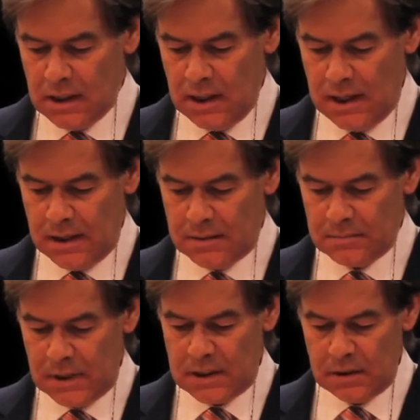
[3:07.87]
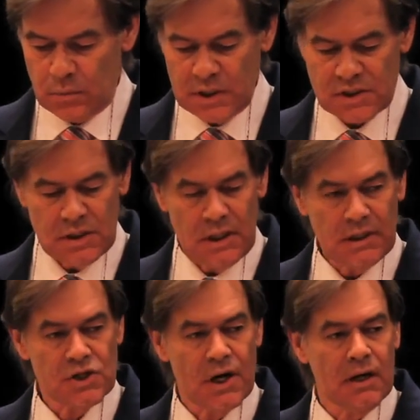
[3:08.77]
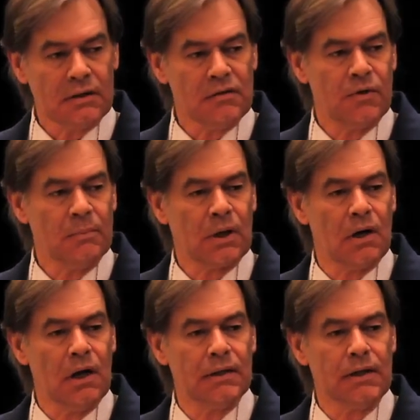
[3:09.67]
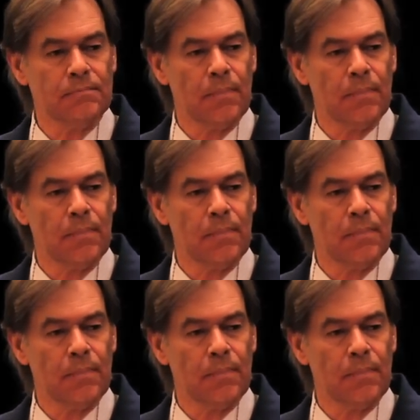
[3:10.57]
And once the English had it, they formed a colony,